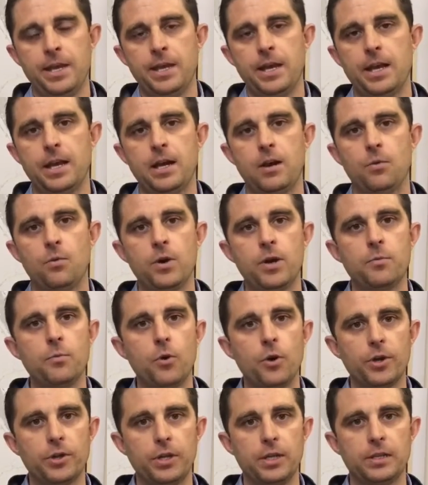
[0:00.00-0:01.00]
Uh, one
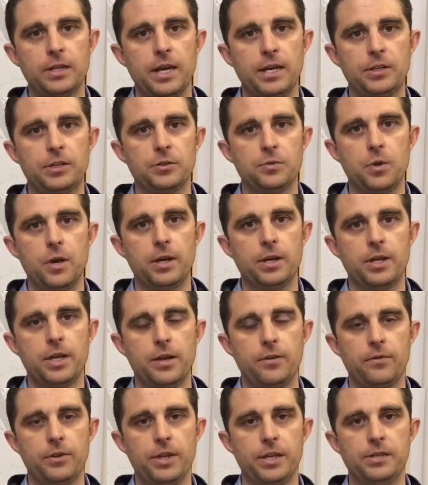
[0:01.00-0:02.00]
more thing that I just want to
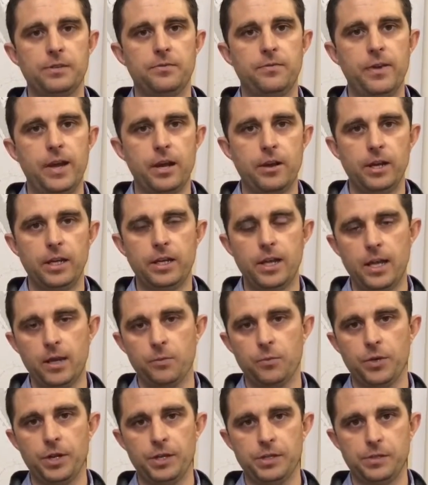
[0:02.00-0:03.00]
cover that's very
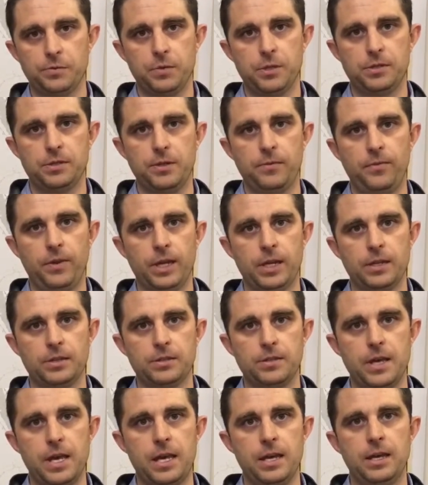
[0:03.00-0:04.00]
Cambria specific
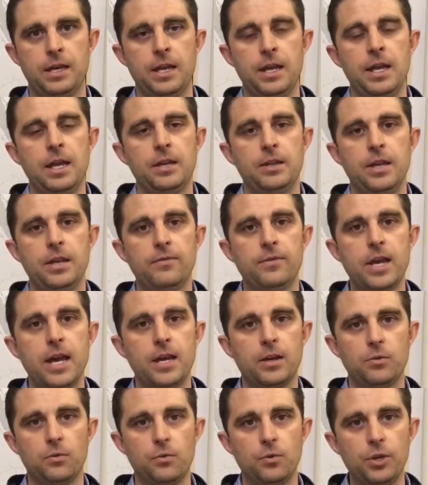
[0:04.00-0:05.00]
is that they've
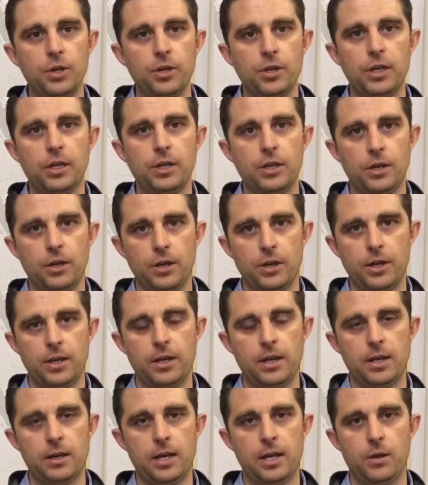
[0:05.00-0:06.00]
gotten really good
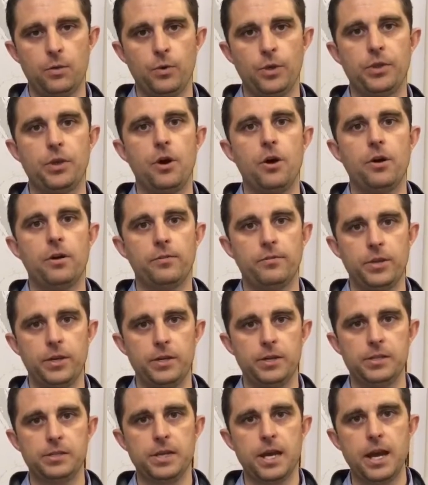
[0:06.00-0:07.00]
uh, with all of
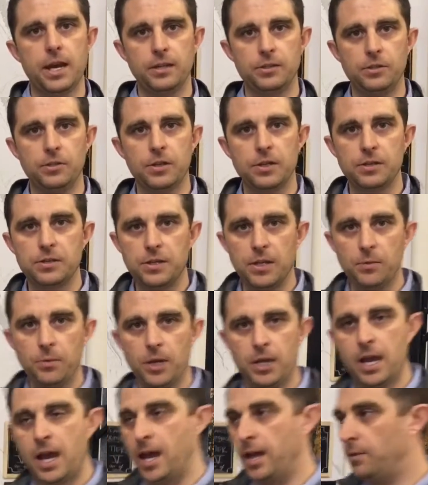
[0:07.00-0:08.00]
their designs. You can see
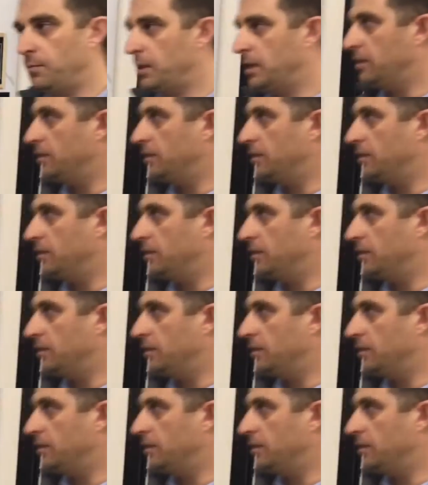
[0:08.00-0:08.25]
behind me,